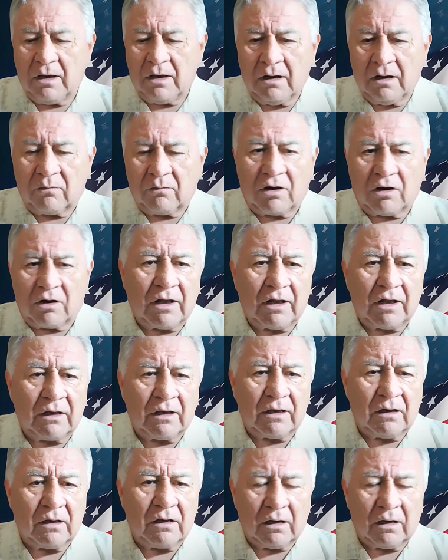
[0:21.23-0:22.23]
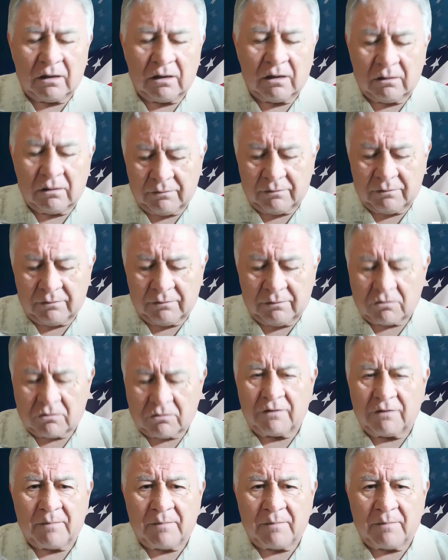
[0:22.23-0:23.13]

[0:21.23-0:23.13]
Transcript: regarding the story of the